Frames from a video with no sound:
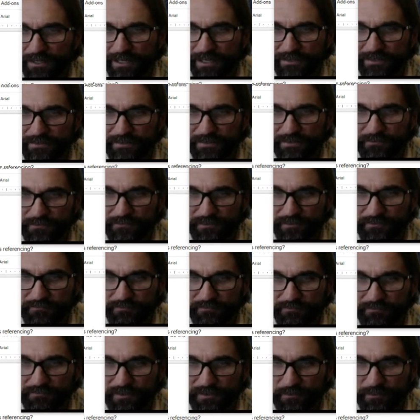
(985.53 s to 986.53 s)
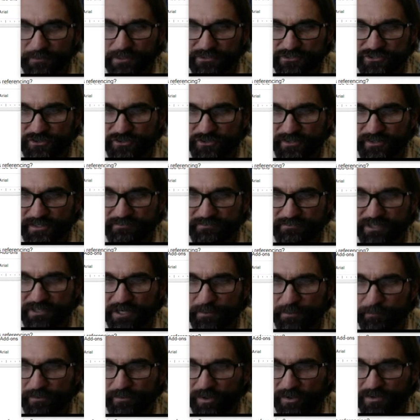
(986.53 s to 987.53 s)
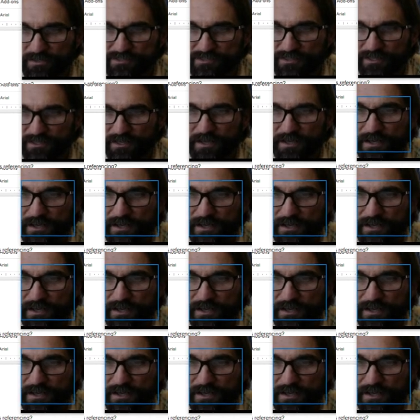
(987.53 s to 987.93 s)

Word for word: ideas of confederation are given up and lost.